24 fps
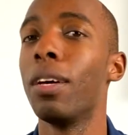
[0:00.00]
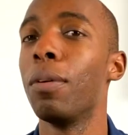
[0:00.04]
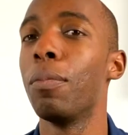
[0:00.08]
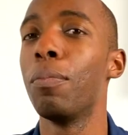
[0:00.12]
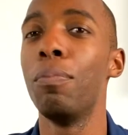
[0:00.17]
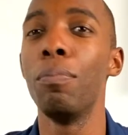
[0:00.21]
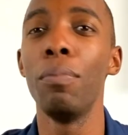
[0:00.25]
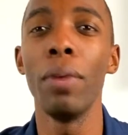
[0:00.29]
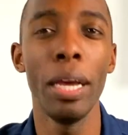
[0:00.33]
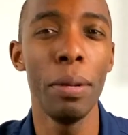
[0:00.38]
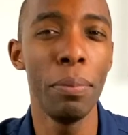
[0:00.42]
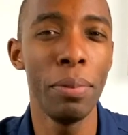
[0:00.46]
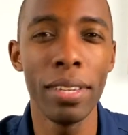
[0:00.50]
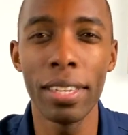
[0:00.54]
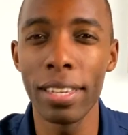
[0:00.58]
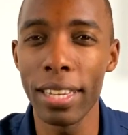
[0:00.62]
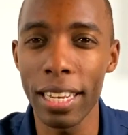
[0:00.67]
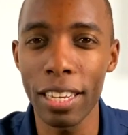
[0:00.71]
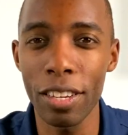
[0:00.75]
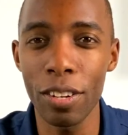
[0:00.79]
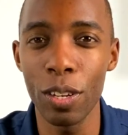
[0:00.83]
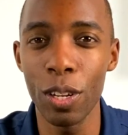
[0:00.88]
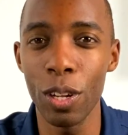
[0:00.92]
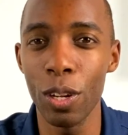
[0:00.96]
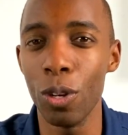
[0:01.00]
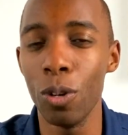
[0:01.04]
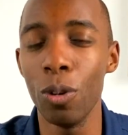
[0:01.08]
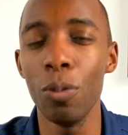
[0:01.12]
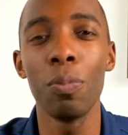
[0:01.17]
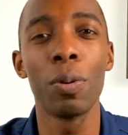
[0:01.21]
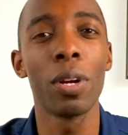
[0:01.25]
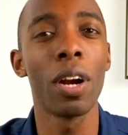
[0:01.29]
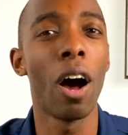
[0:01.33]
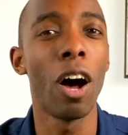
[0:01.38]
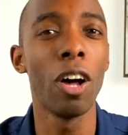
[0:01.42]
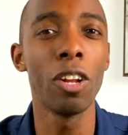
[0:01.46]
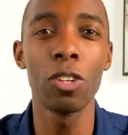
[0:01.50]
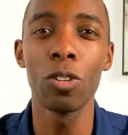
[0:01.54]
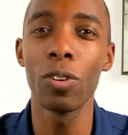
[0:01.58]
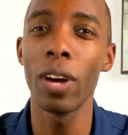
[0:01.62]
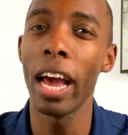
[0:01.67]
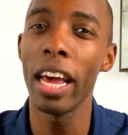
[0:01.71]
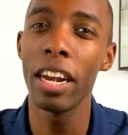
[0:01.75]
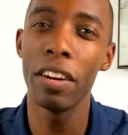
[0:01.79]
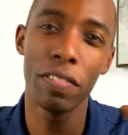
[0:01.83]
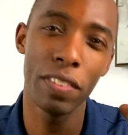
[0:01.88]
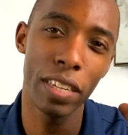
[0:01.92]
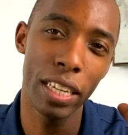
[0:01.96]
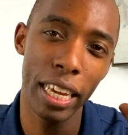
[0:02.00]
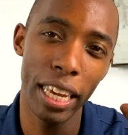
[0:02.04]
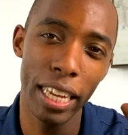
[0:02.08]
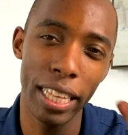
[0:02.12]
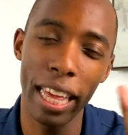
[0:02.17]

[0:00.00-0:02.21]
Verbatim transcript: maybe six two, but also kind of lean.